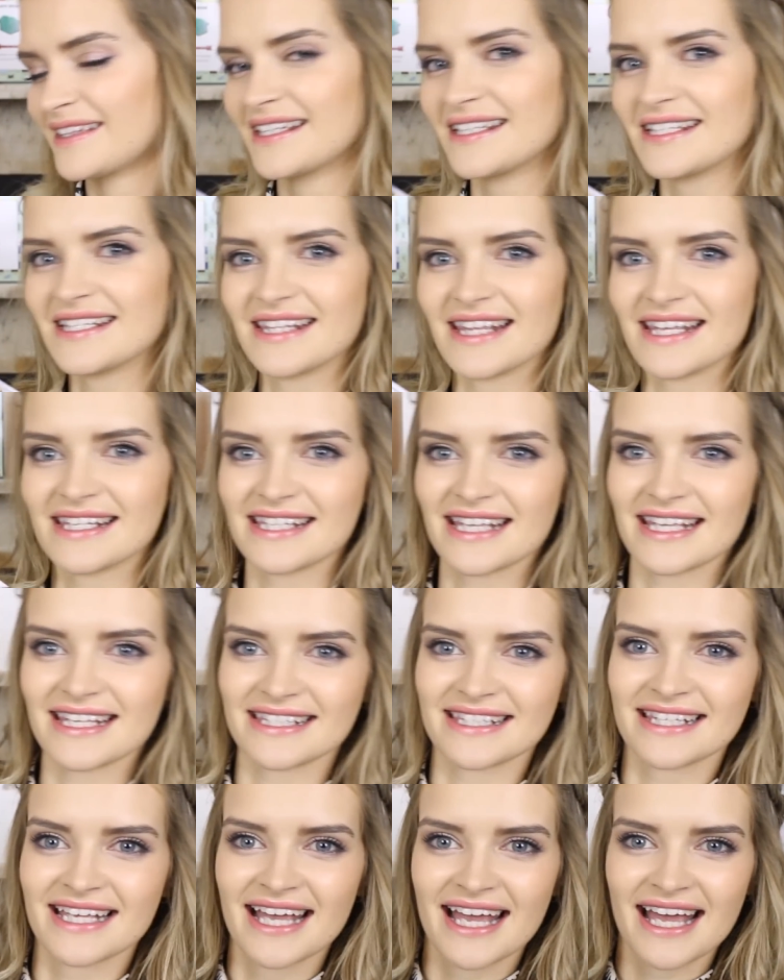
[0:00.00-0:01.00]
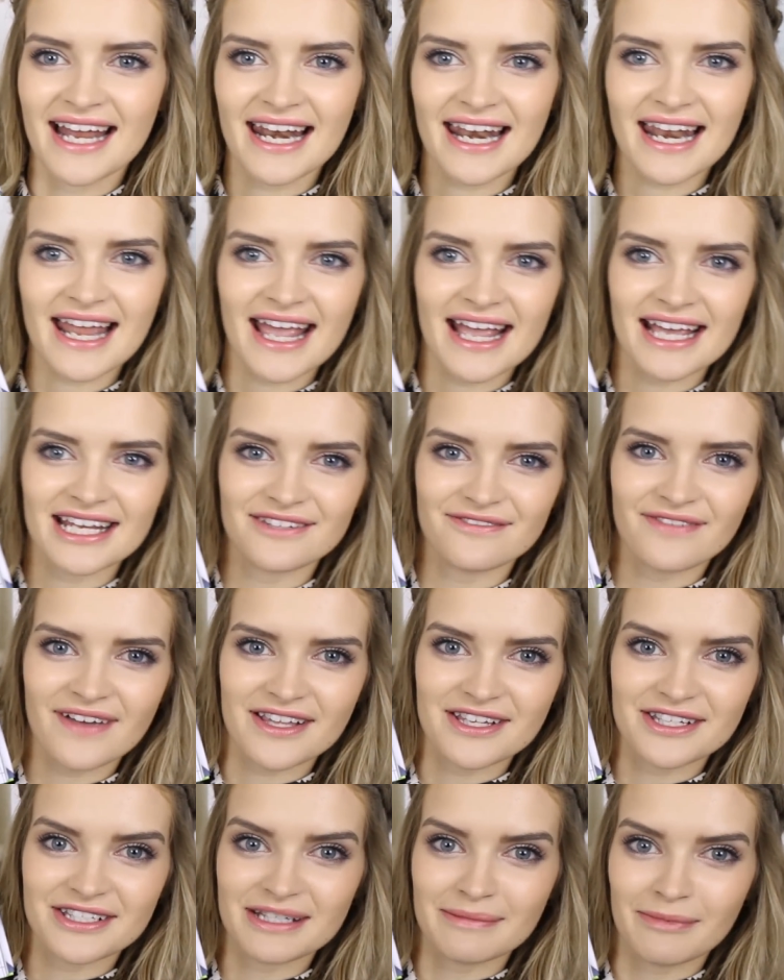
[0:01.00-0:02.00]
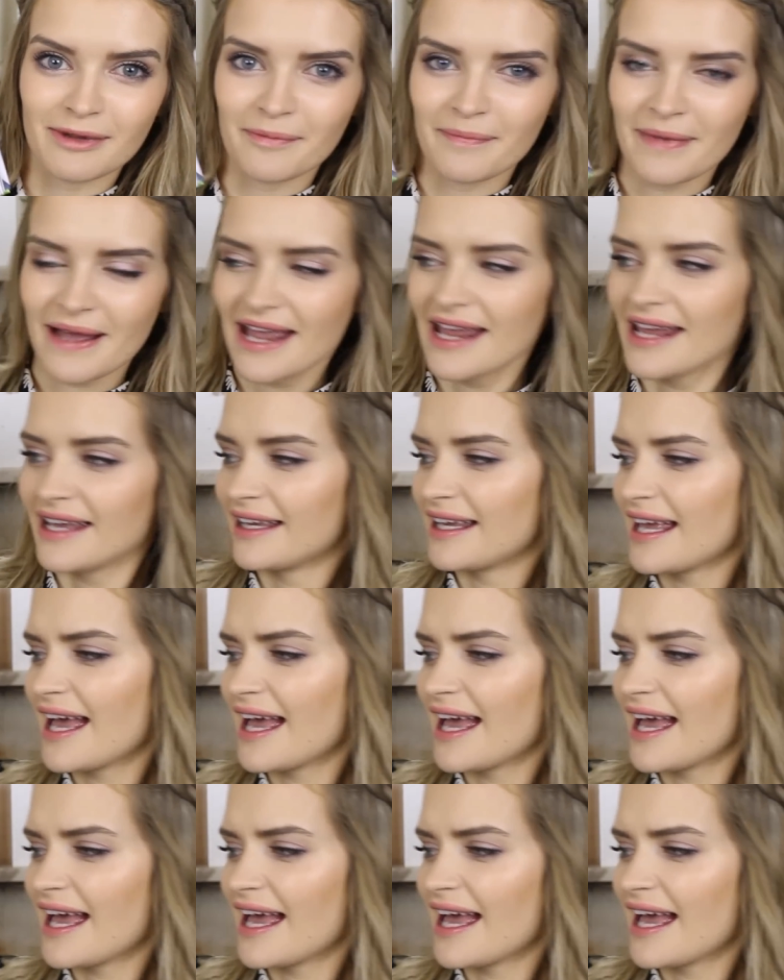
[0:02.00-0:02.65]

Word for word: So this is layered vegetable bake.